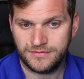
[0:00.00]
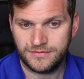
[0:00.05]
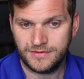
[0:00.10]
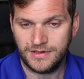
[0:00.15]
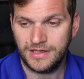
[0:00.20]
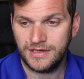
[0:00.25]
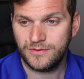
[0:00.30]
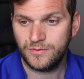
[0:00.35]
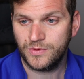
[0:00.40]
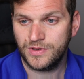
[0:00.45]

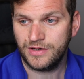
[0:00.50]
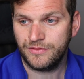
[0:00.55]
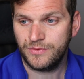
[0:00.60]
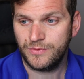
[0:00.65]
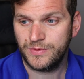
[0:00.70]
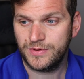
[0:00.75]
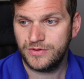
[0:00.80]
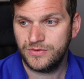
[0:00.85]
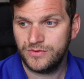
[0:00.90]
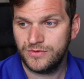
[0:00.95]
that whatever
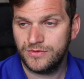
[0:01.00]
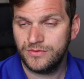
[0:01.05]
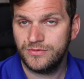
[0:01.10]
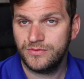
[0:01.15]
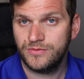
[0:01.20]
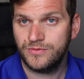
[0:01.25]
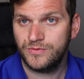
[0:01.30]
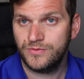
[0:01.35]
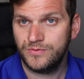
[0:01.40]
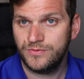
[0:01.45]
we do,
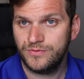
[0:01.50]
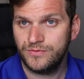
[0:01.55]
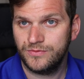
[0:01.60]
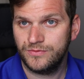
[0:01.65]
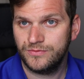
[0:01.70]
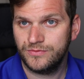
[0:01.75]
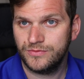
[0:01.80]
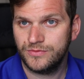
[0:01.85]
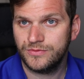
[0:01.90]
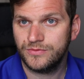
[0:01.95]

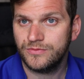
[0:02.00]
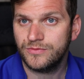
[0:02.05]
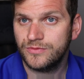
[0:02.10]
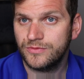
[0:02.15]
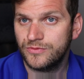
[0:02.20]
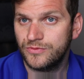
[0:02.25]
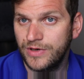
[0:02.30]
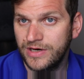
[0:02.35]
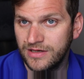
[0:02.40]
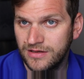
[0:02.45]

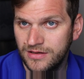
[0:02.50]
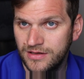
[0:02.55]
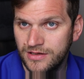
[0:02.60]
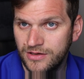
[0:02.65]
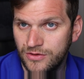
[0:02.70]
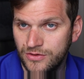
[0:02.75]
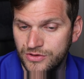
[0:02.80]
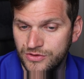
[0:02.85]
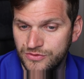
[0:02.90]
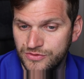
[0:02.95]
right
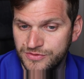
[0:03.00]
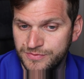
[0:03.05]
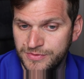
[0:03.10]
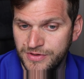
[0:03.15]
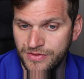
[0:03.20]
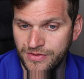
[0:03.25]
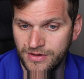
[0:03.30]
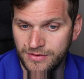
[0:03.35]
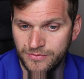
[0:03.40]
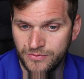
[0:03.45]
click on the
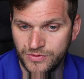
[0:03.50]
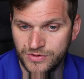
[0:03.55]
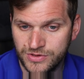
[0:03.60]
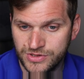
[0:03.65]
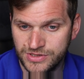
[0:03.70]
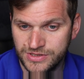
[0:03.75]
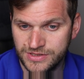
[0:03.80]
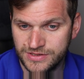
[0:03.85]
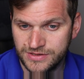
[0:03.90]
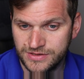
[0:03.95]
USB thumb,
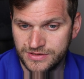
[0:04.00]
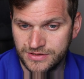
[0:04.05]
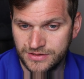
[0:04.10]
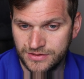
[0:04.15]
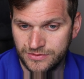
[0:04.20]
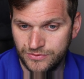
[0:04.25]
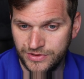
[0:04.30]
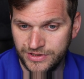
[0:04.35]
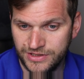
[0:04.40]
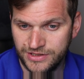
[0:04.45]
which is
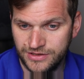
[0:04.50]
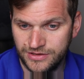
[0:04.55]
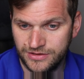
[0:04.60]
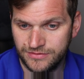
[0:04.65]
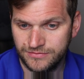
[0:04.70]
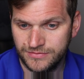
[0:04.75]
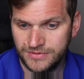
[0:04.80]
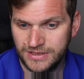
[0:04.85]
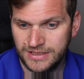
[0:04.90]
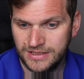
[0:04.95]
right
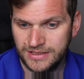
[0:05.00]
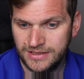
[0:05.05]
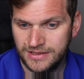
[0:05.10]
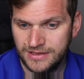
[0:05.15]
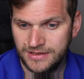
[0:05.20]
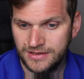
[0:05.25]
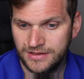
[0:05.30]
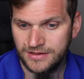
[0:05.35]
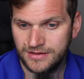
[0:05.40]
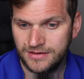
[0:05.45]
here,
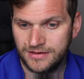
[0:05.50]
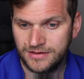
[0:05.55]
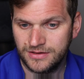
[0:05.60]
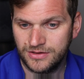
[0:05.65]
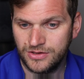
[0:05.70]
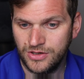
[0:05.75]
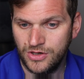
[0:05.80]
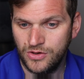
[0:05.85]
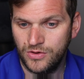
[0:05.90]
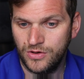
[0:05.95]

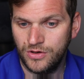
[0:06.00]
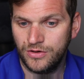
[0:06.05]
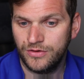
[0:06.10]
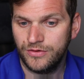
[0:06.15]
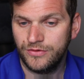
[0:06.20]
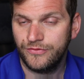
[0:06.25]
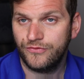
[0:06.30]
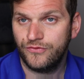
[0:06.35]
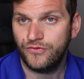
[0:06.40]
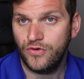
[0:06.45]
go
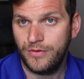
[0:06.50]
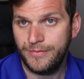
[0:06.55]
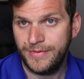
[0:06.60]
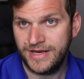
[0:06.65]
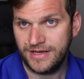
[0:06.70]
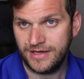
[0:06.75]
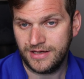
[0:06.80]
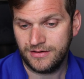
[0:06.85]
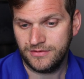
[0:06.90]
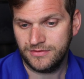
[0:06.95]
on
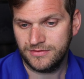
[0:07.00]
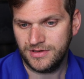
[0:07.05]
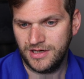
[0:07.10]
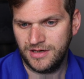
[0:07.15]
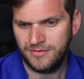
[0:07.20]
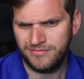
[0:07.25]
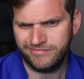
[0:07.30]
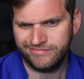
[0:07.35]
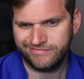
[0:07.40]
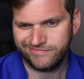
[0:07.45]
formatting,
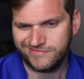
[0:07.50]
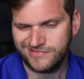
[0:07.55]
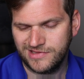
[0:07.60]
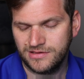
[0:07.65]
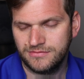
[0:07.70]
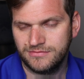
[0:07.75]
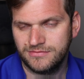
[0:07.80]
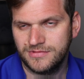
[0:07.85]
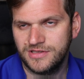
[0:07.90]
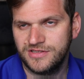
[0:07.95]
um,
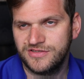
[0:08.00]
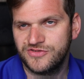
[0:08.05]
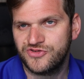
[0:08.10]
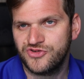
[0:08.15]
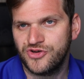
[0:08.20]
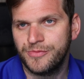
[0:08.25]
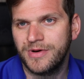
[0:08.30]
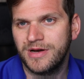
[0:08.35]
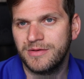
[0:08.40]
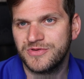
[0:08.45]
this is
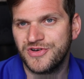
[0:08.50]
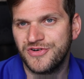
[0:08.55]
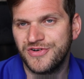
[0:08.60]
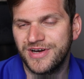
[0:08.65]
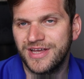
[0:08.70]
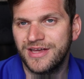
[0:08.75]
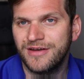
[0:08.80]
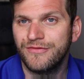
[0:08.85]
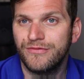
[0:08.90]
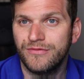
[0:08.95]
German, I'm
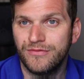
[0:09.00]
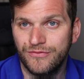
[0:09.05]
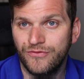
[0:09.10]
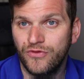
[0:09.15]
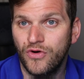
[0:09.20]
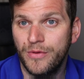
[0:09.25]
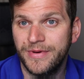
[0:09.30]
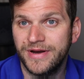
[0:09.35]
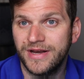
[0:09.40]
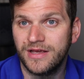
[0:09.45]
sorry, again,
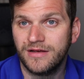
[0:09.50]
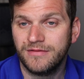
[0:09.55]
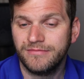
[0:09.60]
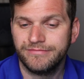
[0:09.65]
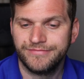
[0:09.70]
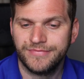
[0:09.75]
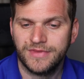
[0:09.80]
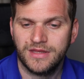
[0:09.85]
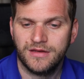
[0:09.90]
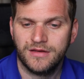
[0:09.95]
formatting,
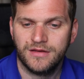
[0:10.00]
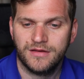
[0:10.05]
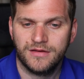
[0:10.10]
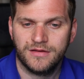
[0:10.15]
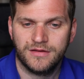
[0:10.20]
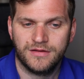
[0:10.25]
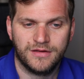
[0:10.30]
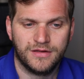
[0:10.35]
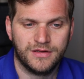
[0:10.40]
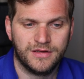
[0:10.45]

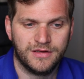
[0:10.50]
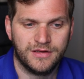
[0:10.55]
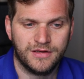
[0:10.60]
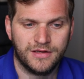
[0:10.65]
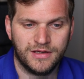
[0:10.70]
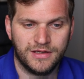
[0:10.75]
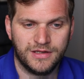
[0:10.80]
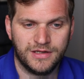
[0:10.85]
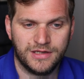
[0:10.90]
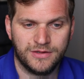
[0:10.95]

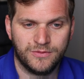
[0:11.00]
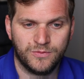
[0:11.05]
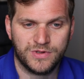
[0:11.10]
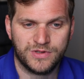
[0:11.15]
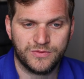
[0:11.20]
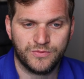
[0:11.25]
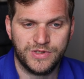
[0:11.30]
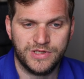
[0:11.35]
and then what